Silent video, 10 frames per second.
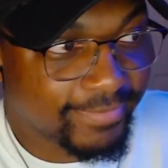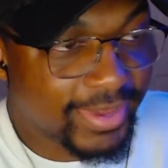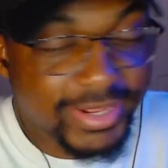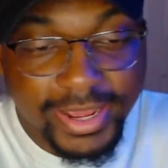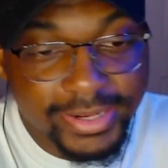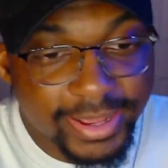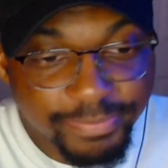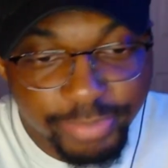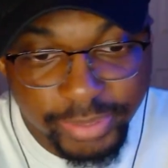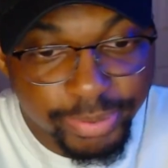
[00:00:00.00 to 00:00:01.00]

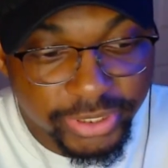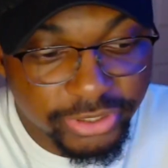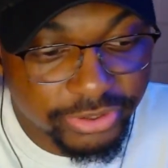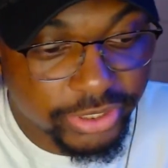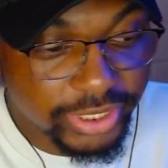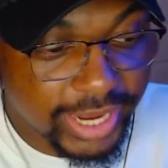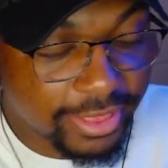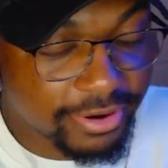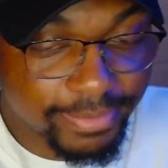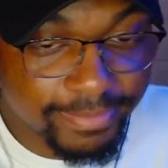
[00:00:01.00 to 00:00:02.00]
It put two
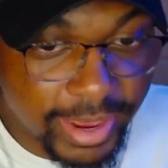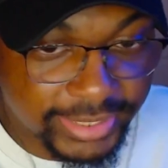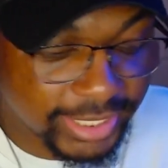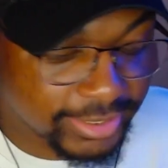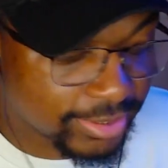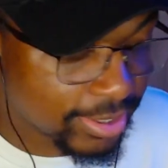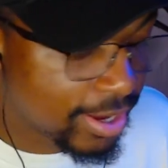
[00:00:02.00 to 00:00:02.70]
together. It makes sense.